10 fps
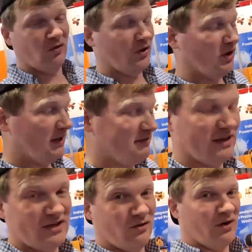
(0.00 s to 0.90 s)
We all have
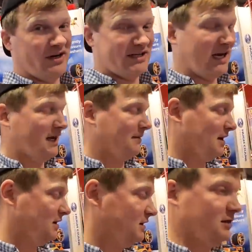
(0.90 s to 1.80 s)
things that we're excited
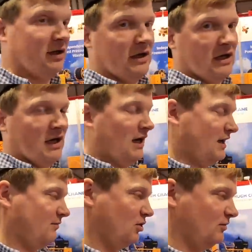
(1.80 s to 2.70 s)
about.
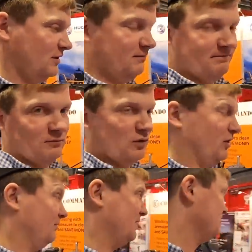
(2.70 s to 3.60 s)
And at the moment,
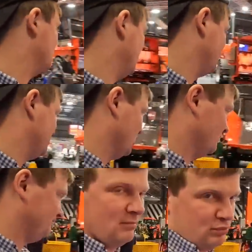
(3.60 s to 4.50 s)
we're at a big machinery
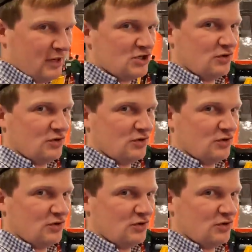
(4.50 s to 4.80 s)
show, pressure